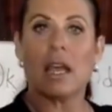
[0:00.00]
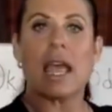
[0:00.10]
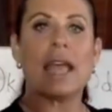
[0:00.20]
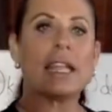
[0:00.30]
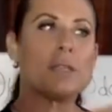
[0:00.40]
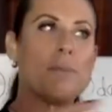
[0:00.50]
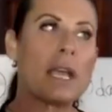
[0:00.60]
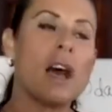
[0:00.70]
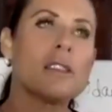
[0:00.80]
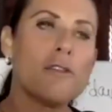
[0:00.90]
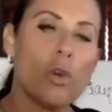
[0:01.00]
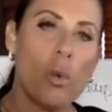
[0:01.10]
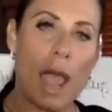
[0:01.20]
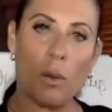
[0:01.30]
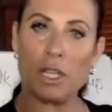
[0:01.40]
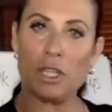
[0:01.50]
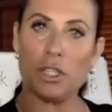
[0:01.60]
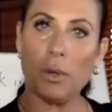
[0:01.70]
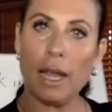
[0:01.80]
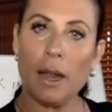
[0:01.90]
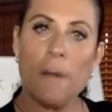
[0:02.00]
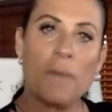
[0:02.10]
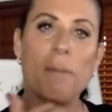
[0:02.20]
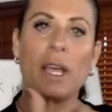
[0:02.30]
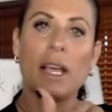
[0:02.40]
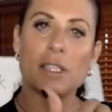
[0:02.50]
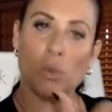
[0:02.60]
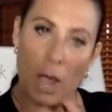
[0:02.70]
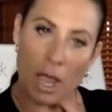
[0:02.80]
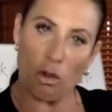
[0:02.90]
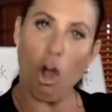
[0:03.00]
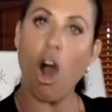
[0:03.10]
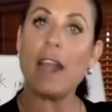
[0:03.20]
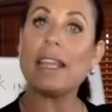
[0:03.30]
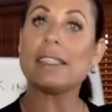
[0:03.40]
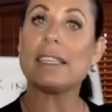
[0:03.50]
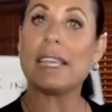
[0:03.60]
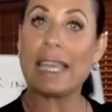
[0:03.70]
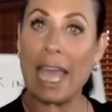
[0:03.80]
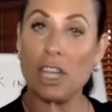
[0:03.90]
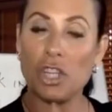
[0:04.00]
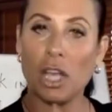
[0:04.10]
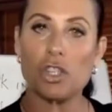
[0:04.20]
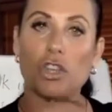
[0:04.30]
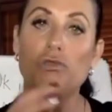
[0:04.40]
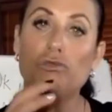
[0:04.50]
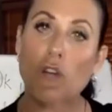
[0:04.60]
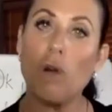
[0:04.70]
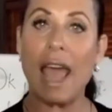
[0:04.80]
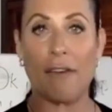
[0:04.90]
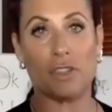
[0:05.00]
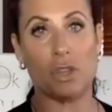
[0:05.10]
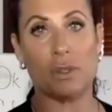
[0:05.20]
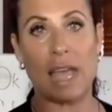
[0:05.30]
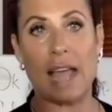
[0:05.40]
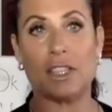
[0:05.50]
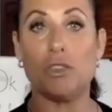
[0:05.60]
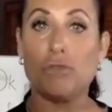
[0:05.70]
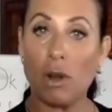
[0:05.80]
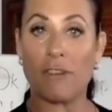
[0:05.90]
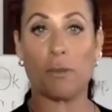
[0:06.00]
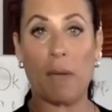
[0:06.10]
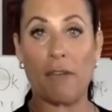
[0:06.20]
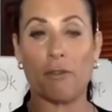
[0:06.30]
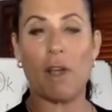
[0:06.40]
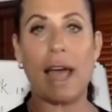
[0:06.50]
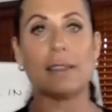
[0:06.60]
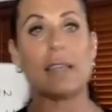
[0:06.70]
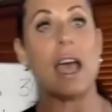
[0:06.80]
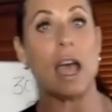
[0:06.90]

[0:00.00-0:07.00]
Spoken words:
And it's because of the way we do it and because of the way your audience is engaging. So you don't have to use ads. You don't have to pay for ads.